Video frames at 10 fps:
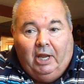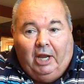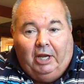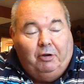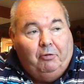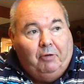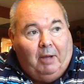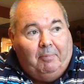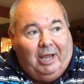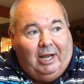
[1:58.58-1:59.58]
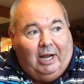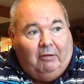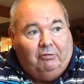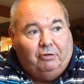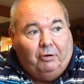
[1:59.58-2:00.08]
and he knew how bad
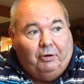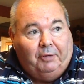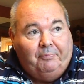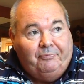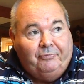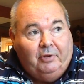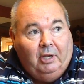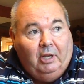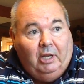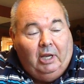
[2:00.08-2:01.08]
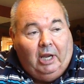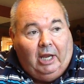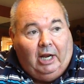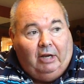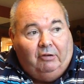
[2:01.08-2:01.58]
I was hurting.
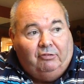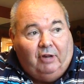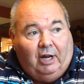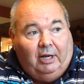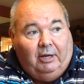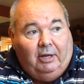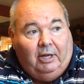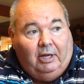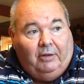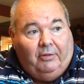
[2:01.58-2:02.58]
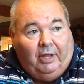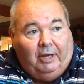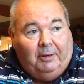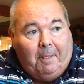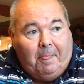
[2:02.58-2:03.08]
And I decided
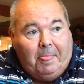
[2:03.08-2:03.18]
that